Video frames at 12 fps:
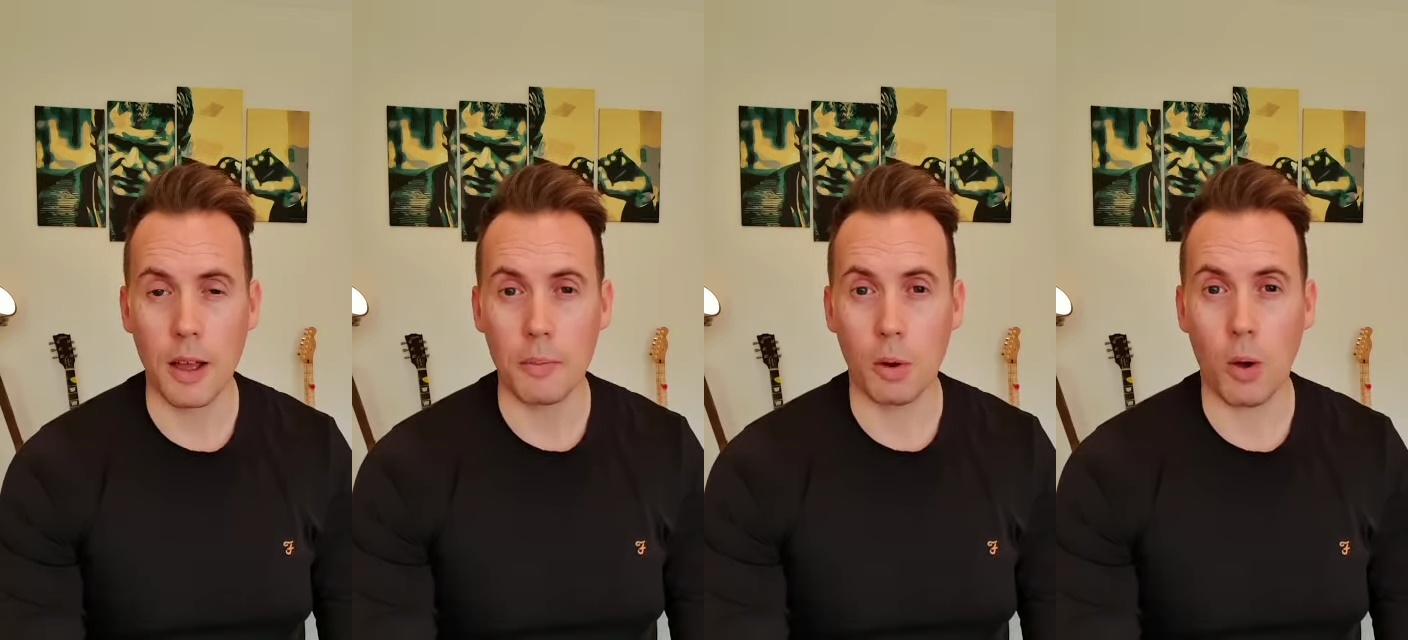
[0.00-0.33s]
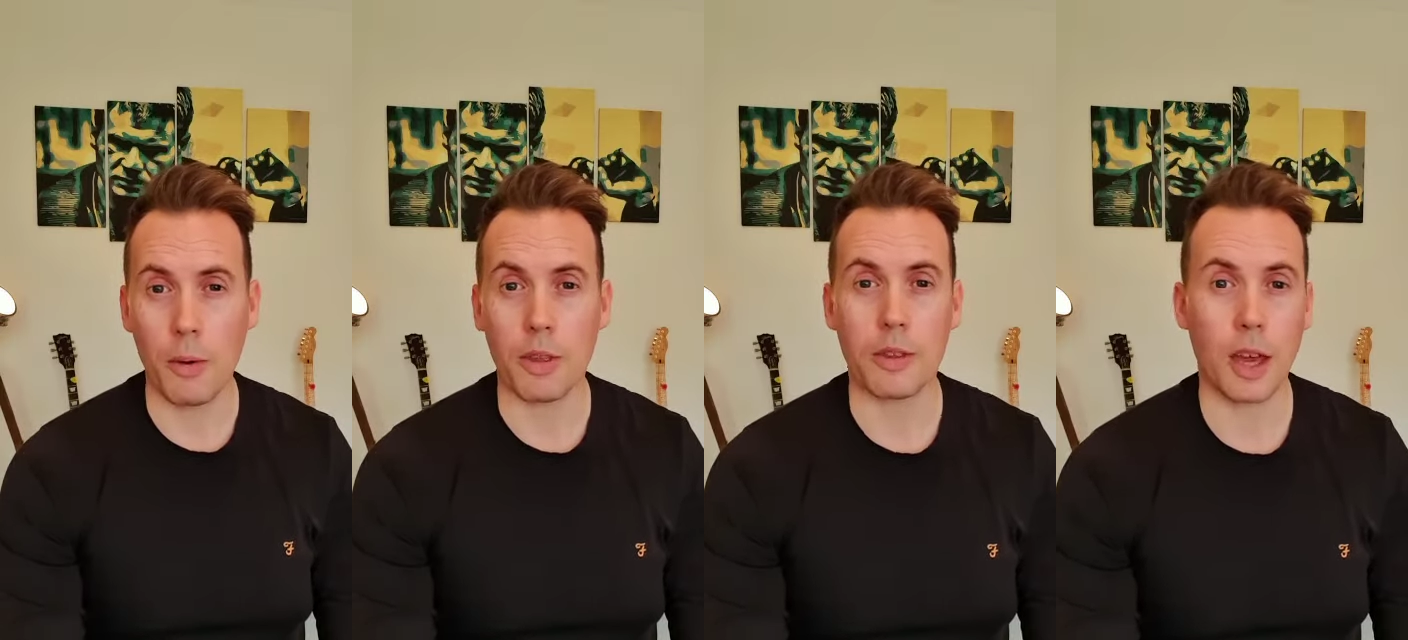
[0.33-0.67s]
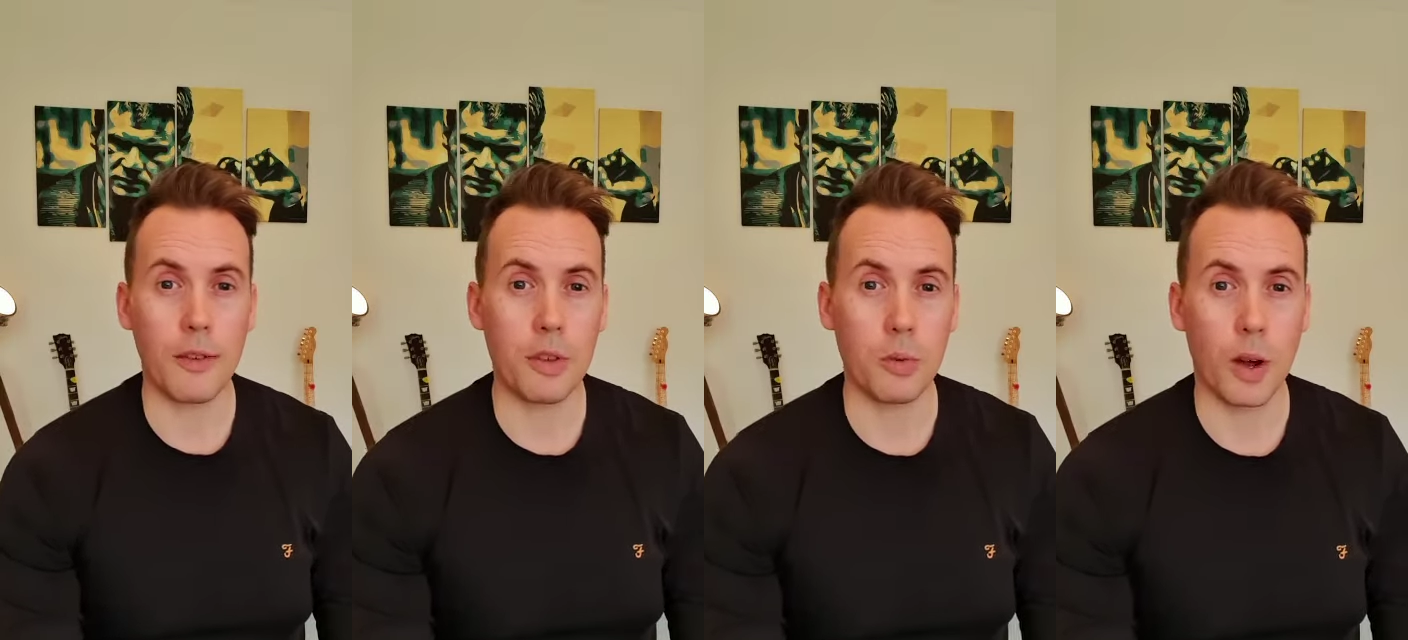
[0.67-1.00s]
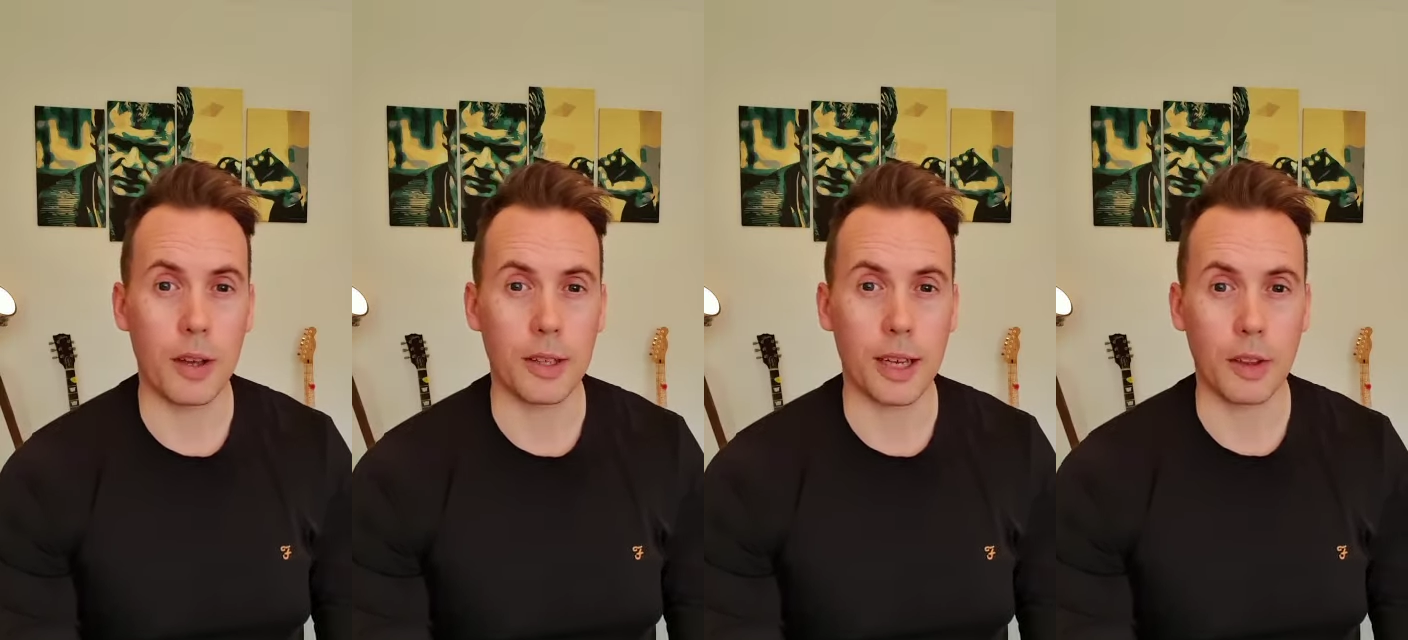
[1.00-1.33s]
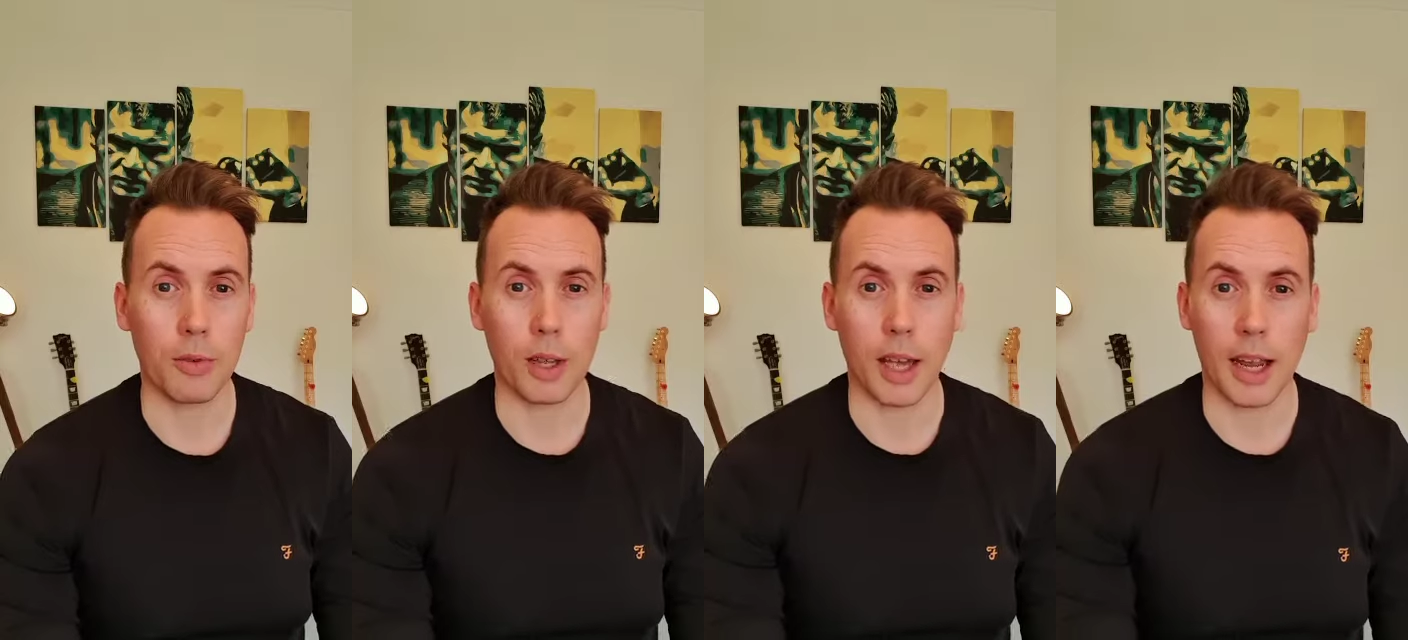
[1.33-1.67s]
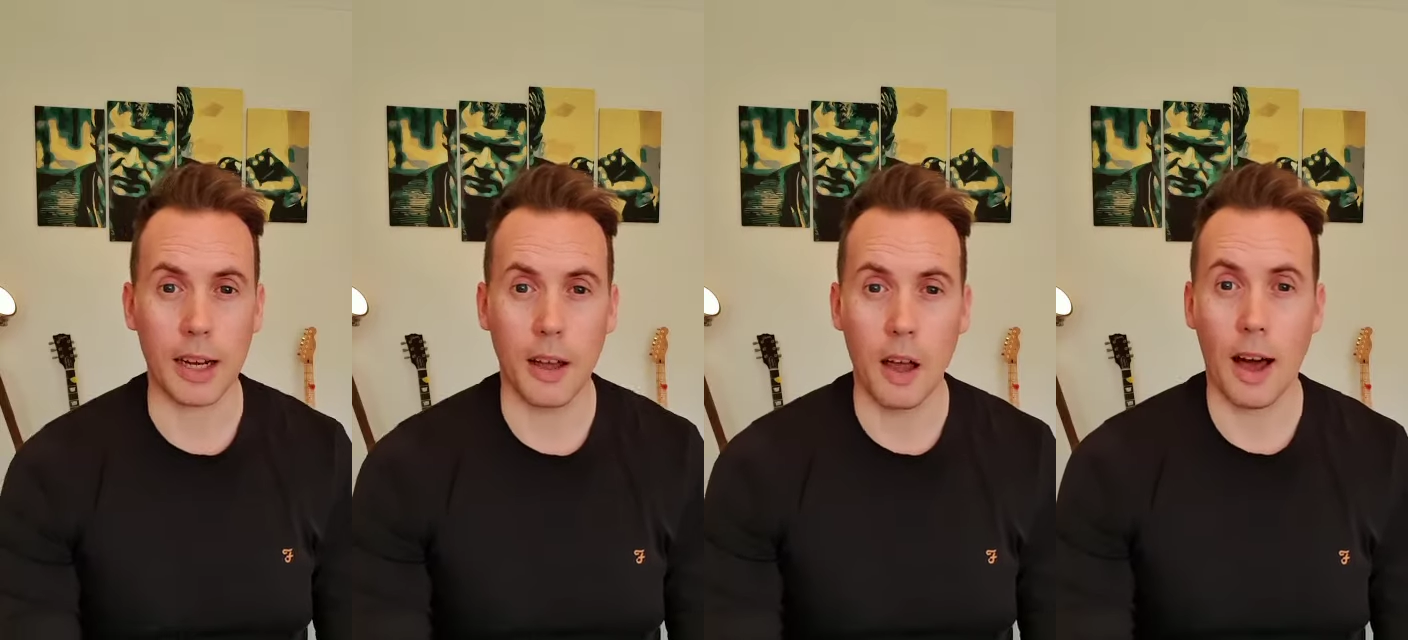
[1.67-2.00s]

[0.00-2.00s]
but when it's safe to work together again,